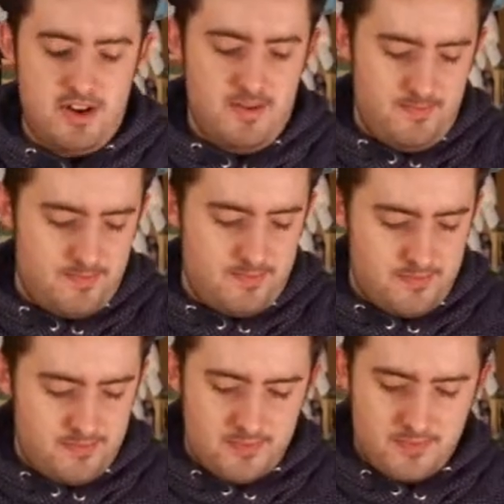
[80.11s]

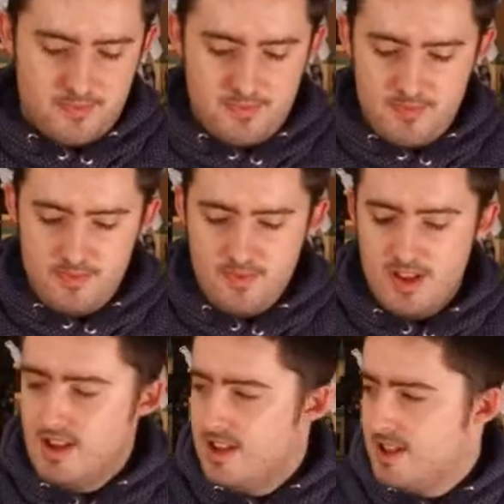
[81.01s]

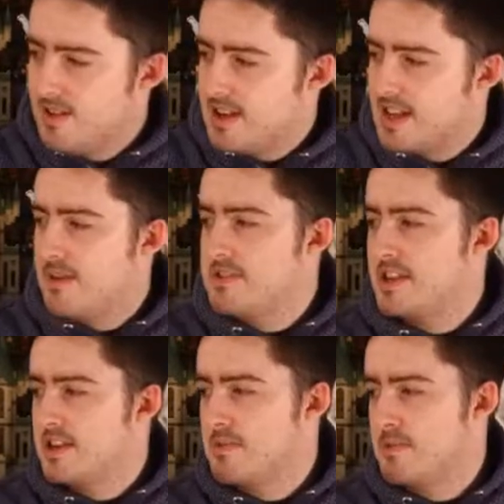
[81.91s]
I think David said
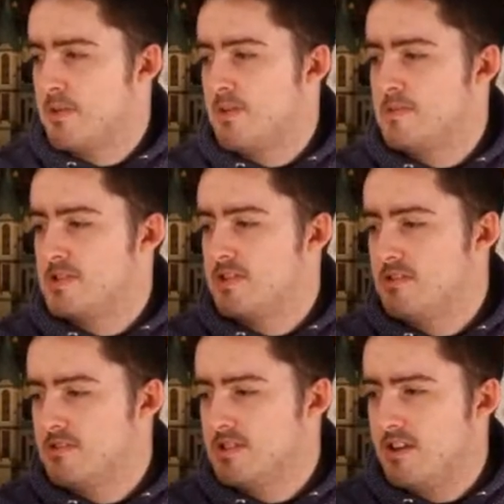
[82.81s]
it could be worth up to
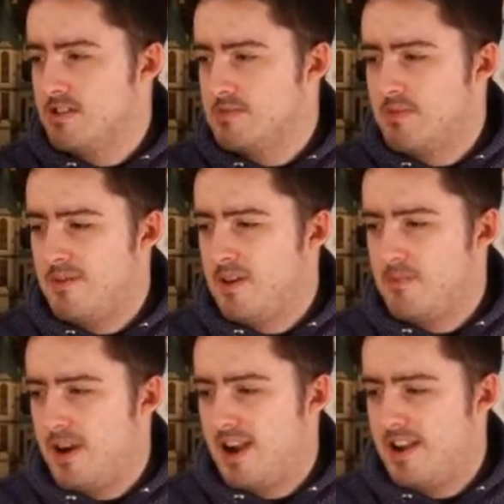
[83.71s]
$100, but I'm not
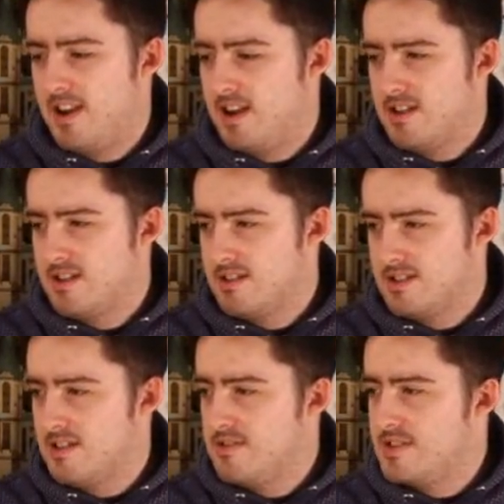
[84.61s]
buying that. There's
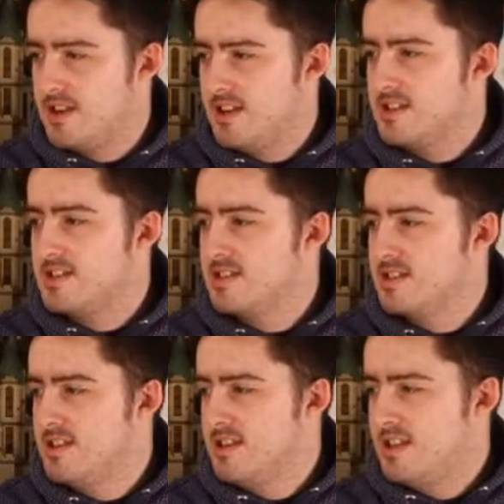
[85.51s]
no chance.
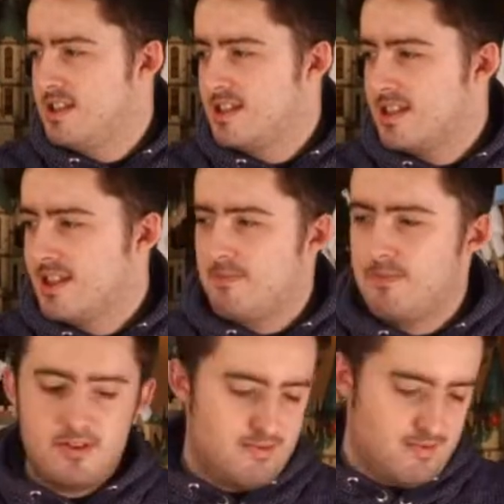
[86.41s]

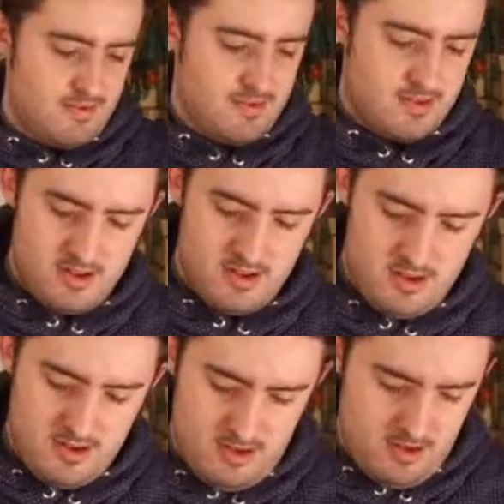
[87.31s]
But
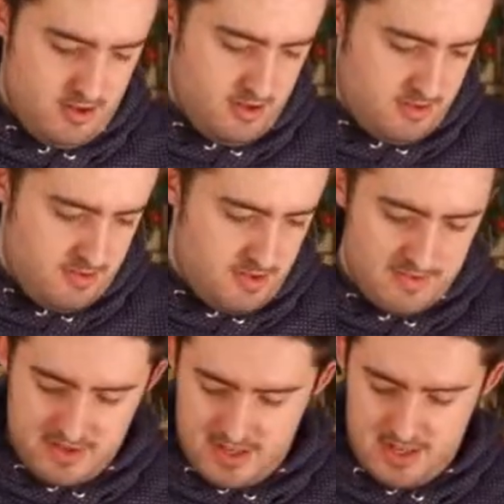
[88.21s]
we'll have
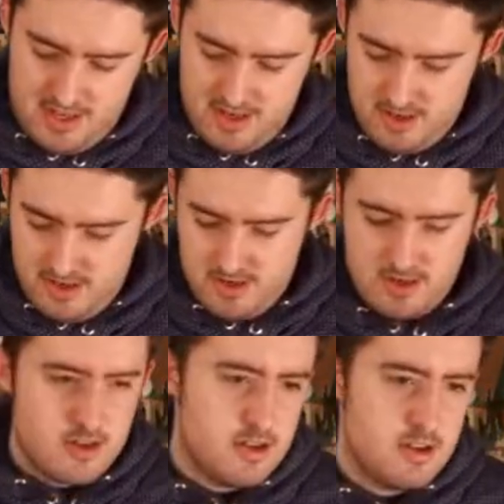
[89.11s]
to see.
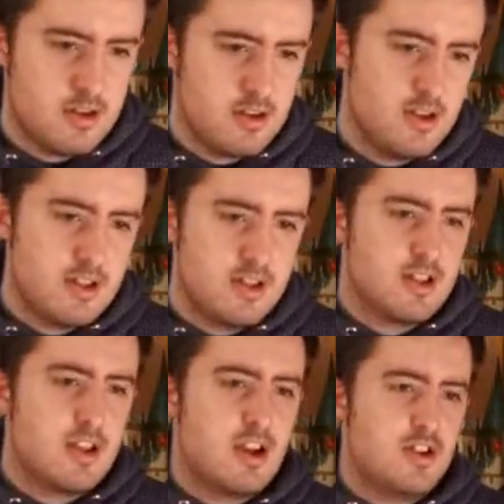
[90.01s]

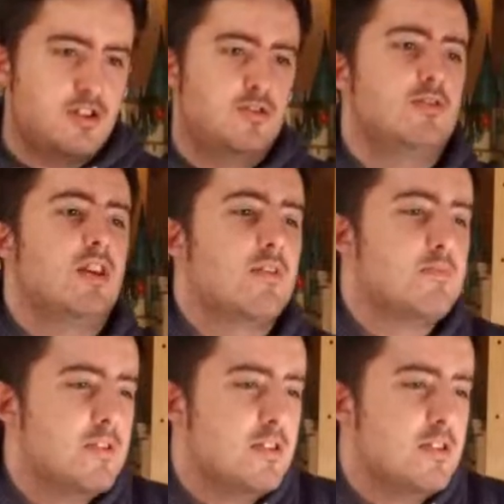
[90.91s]
I should have music.